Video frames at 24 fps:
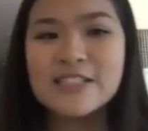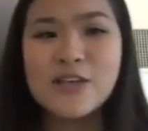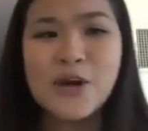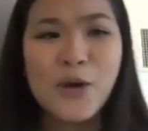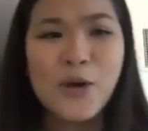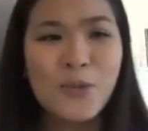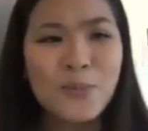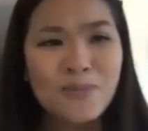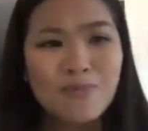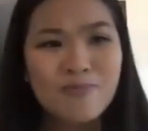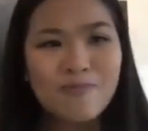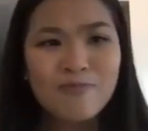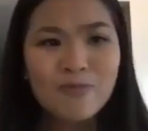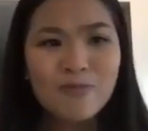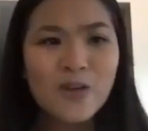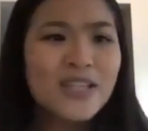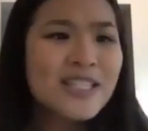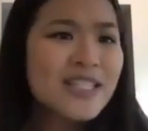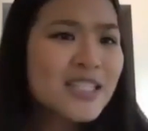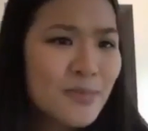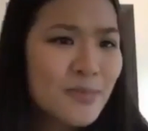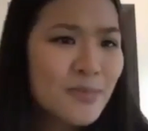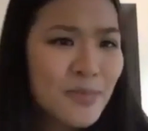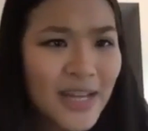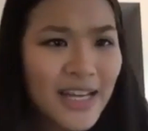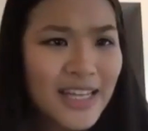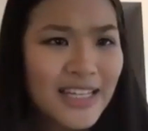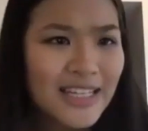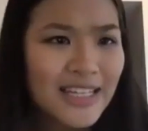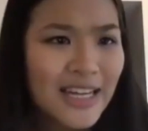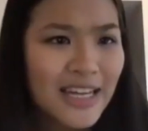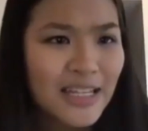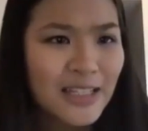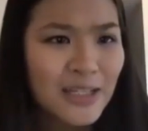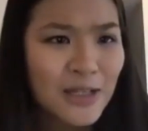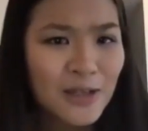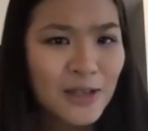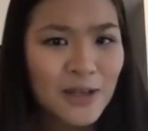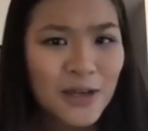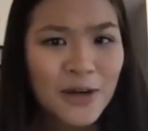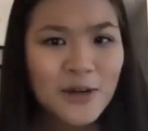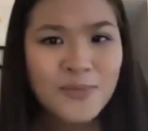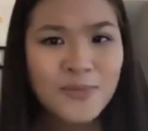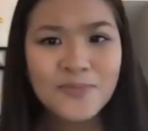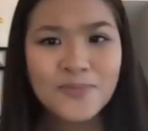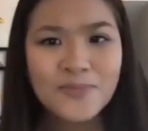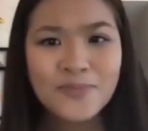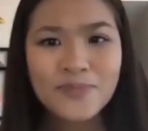So, what's the plan today,
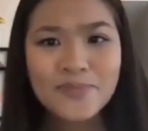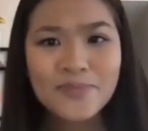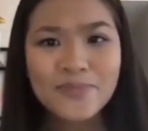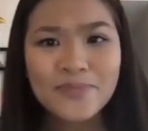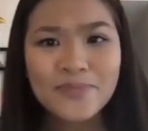Lolo?